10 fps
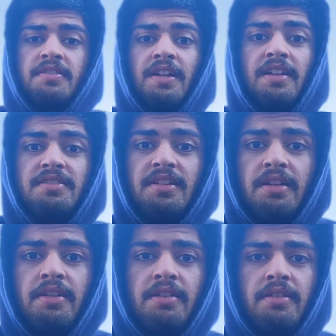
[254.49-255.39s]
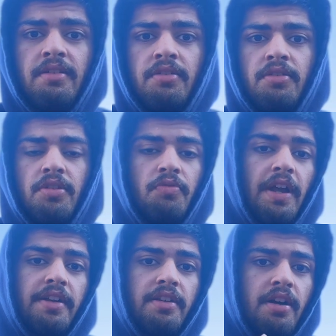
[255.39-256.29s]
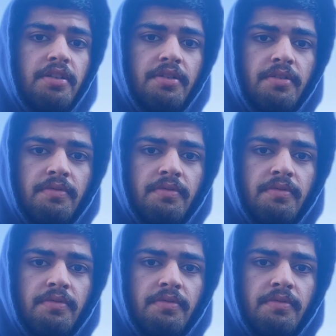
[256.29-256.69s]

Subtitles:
not see the red color.